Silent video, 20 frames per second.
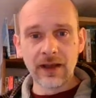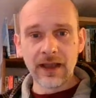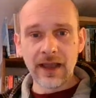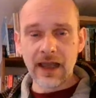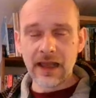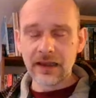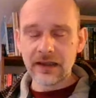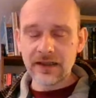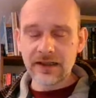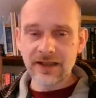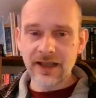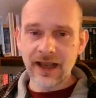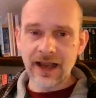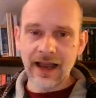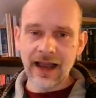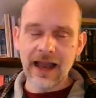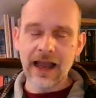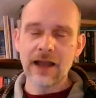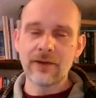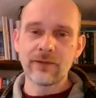at least
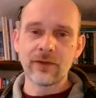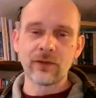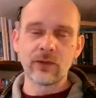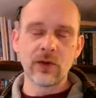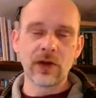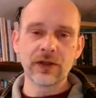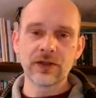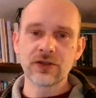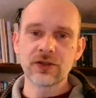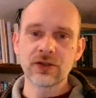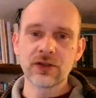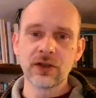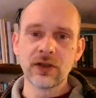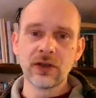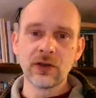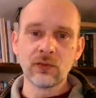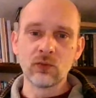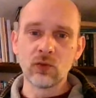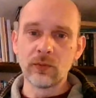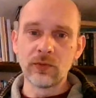half of which
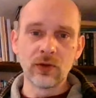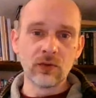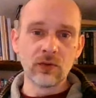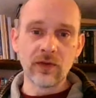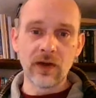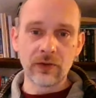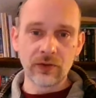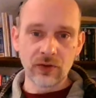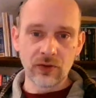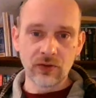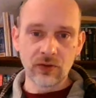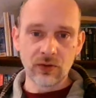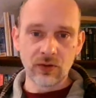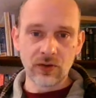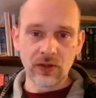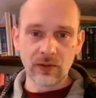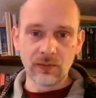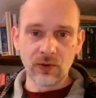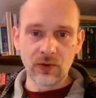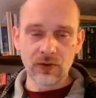will be low-value
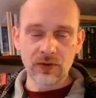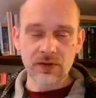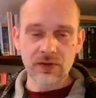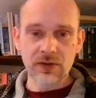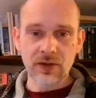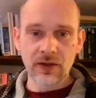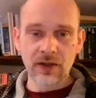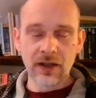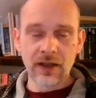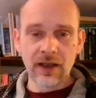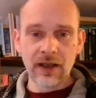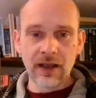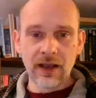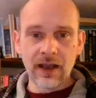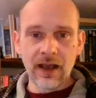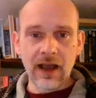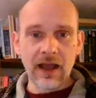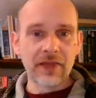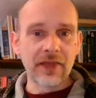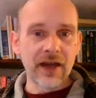cookery books,
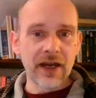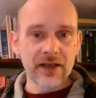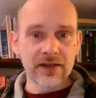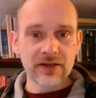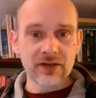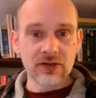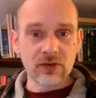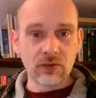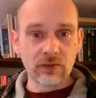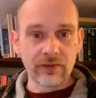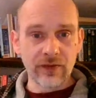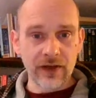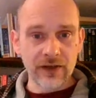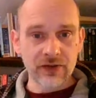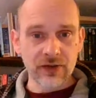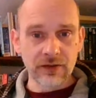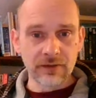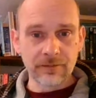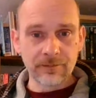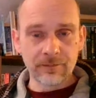and the rest's all
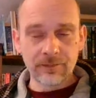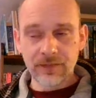fiction.